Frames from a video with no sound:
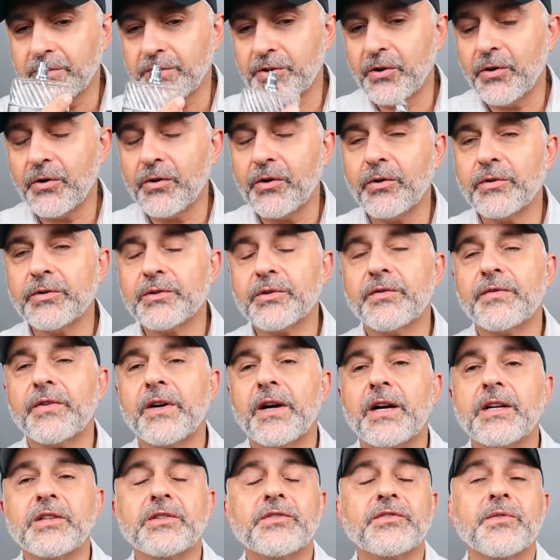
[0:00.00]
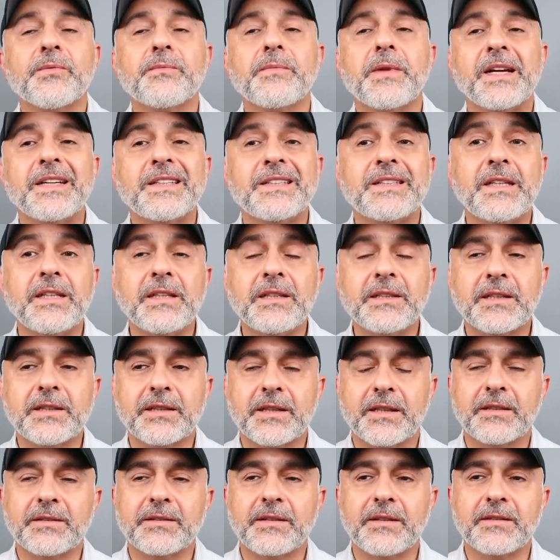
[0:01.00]
Dior Eau Sauvage from
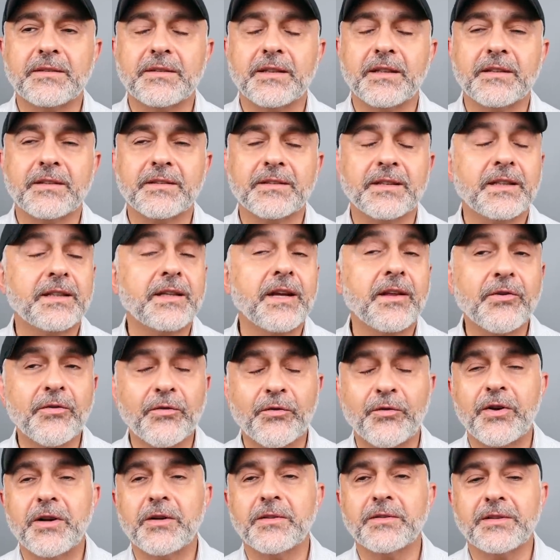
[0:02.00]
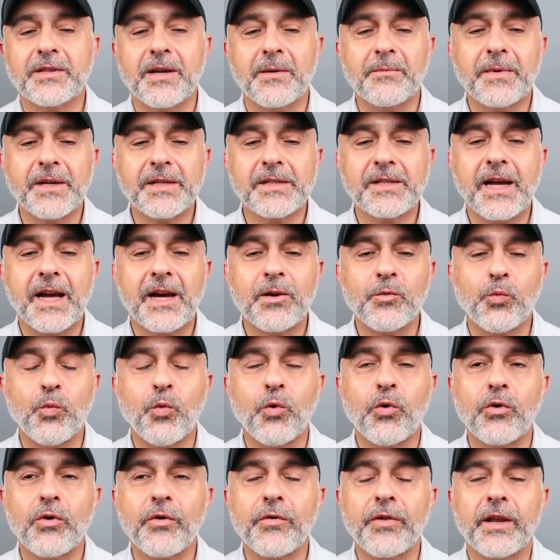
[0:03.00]
1966, another fragrance that my dad
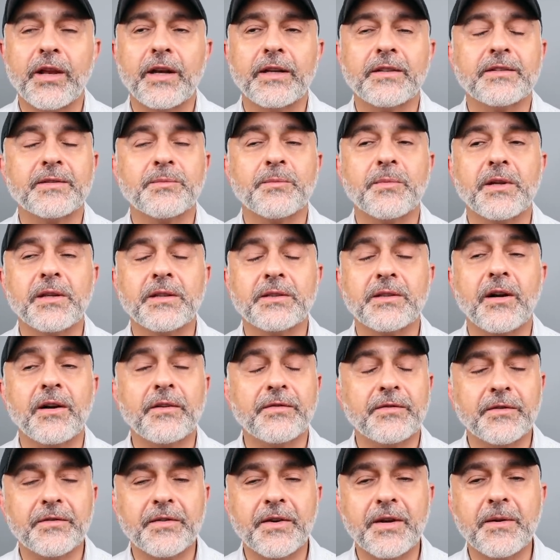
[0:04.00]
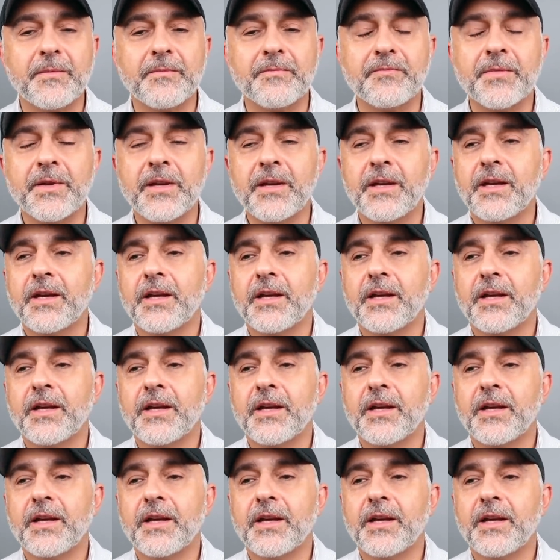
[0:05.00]
wore that I smelled off of him,